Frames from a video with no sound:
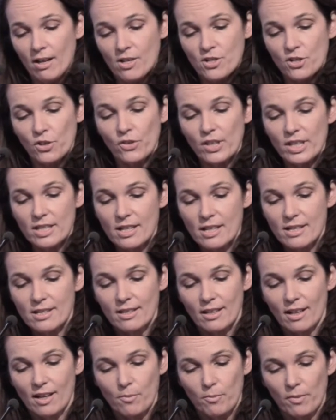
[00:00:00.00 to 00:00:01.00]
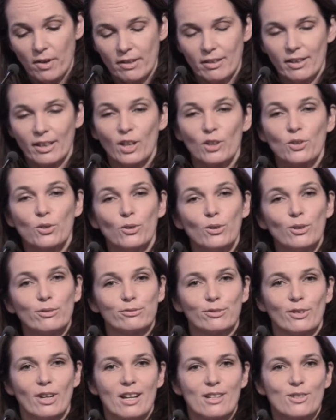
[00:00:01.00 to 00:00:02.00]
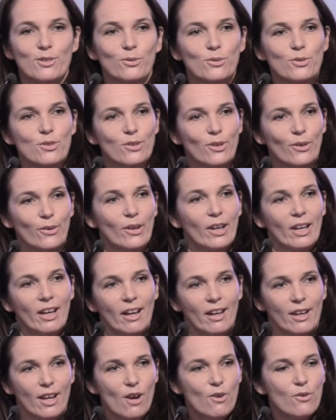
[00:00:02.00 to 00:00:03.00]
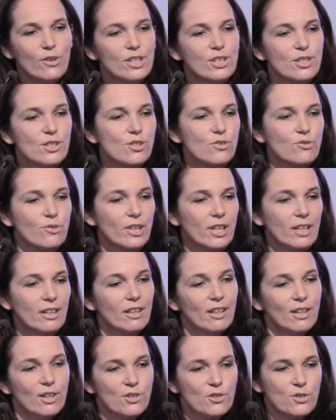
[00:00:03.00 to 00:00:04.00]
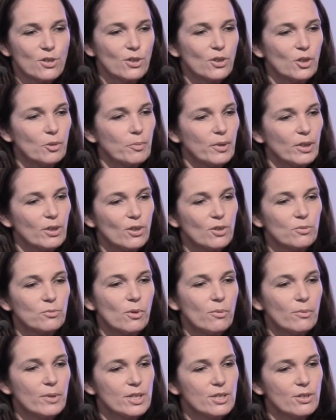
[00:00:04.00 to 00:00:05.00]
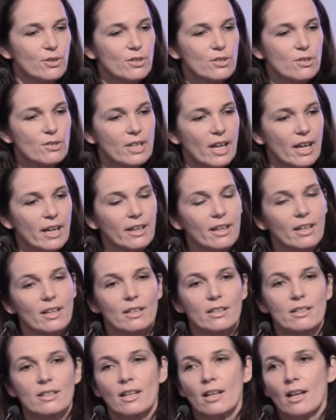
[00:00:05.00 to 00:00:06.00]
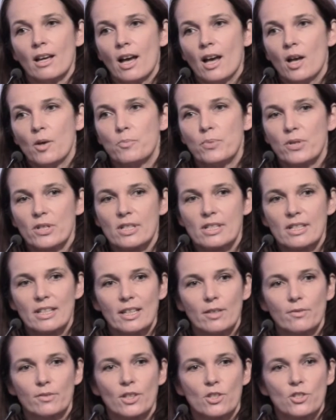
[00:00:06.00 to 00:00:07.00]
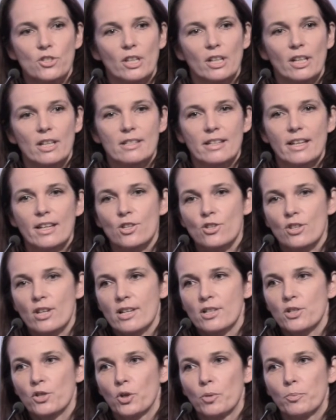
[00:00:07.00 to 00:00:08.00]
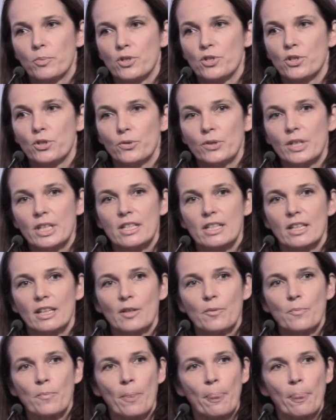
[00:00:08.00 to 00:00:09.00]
So this is, I think, a call for us also in our industry to look beyond what we're doing today and perceive digitalization as an opportunity,